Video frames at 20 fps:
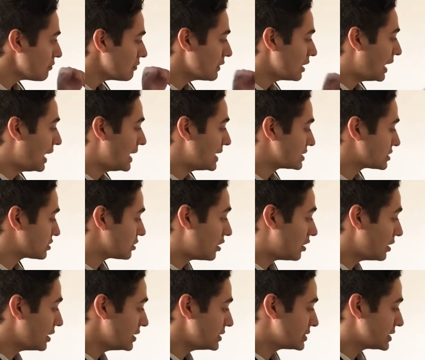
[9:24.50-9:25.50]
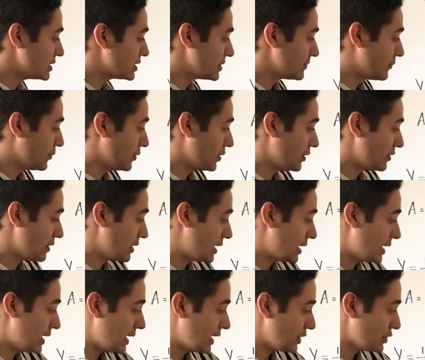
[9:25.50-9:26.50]
as long as it's a point on the
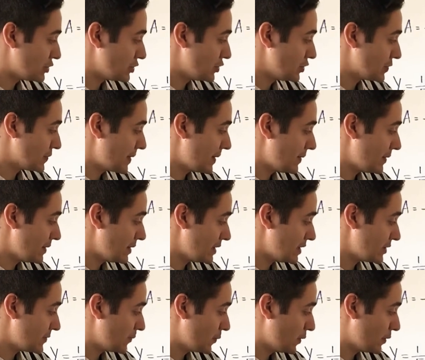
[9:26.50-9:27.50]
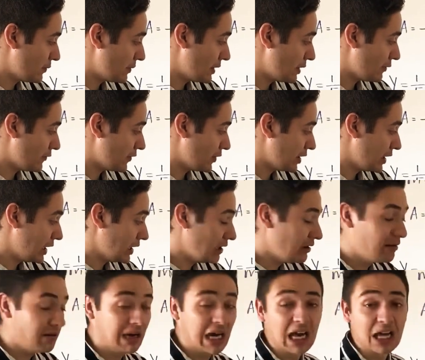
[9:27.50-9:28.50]
line, I could choose maybe this point right over
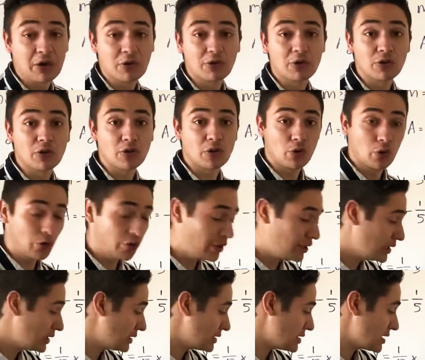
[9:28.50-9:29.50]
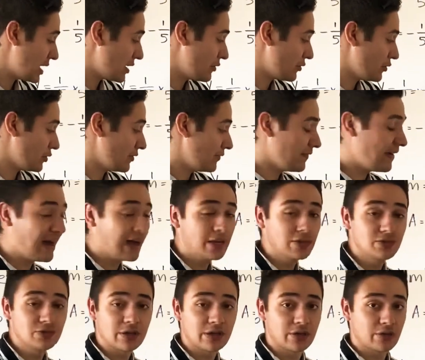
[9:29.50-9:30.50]
here. I don't know the coordinates, I don't know the
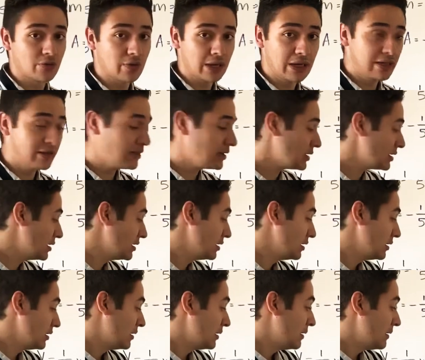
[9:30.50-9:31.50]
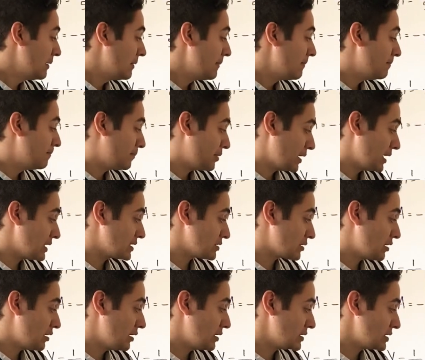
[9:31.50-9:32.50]
values, I don't know anything. But as
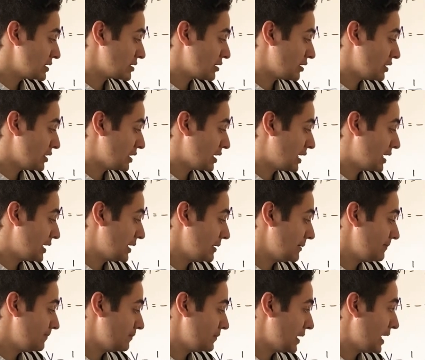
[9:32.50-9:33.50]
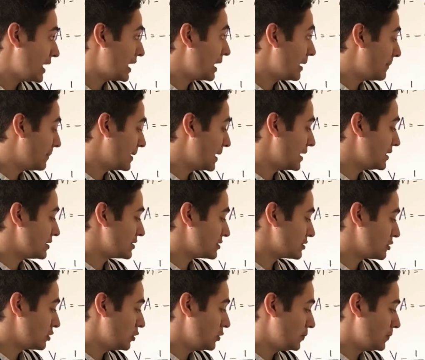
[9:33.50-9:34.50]
long as it's on the line and I apply the
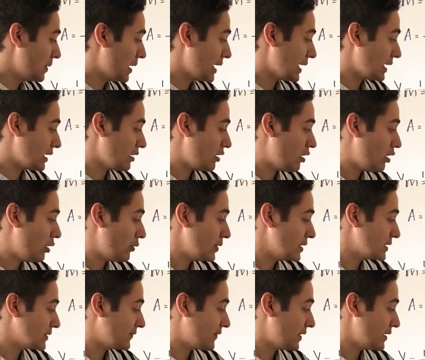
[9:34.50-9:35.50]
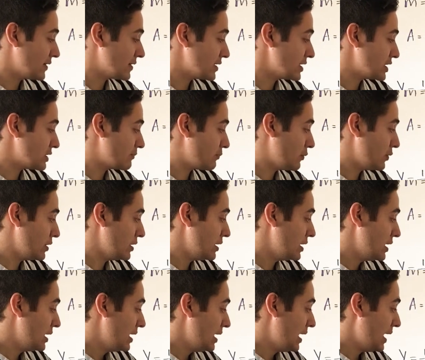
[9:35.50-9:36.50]
slope, I can always find this point
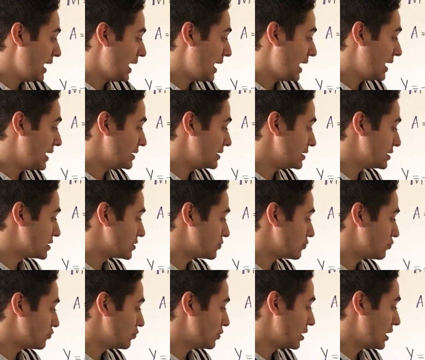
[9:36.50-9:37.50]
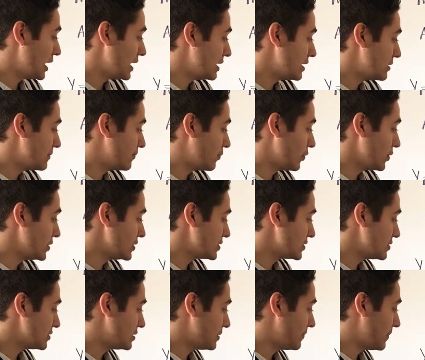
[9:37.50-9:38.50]
and its related
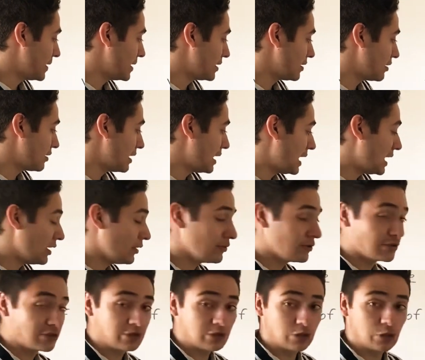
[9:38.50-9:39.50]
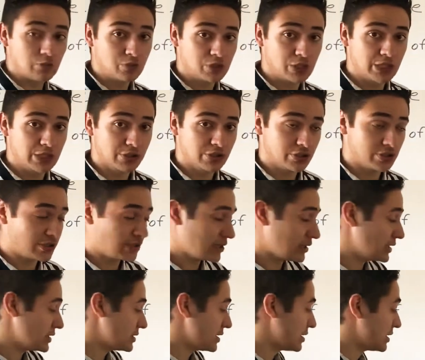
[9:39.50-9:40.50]
points, depending on how the slope changes and
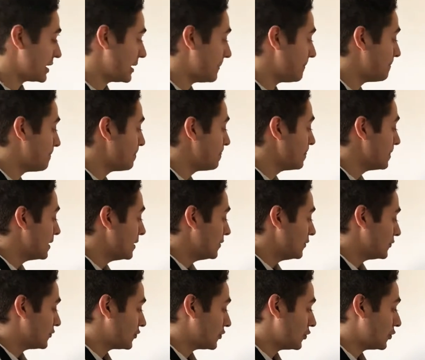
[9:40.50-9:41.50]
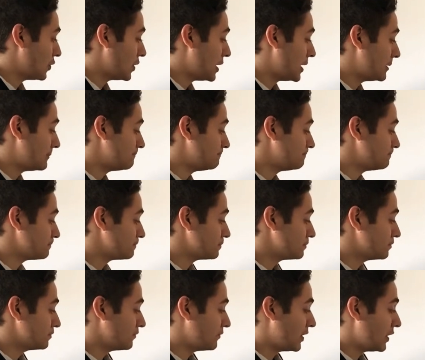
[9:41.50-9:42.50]
things like that. So
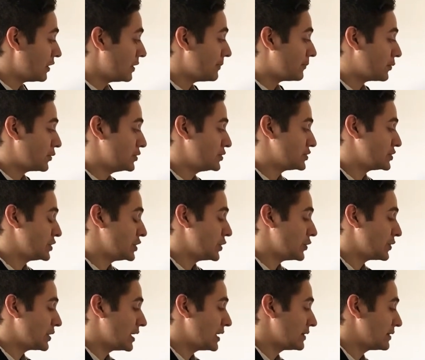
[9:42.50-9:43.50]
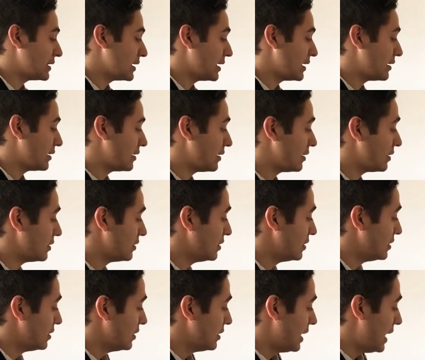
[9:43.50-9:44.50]
very important to know that
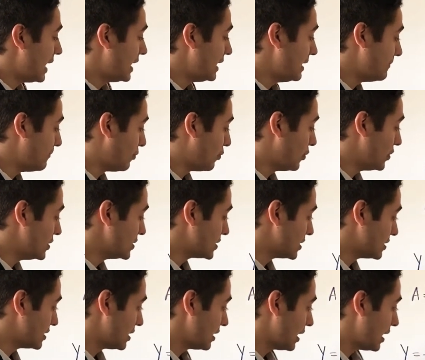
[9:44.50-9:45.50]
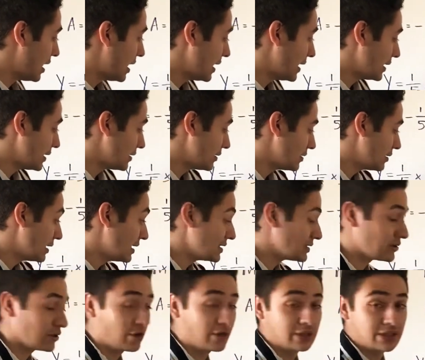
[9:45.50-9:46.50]
any point on the line,
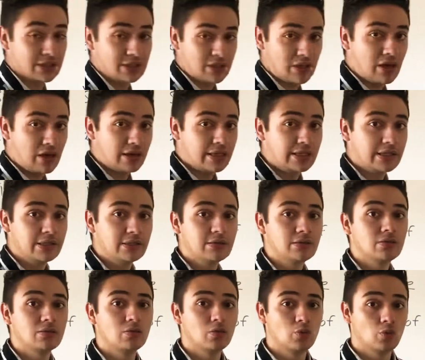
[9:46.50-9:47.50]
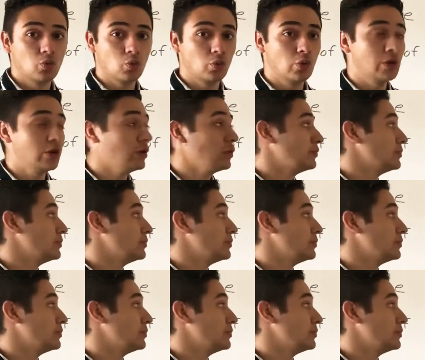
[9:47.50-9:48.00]
as long as it's on it, will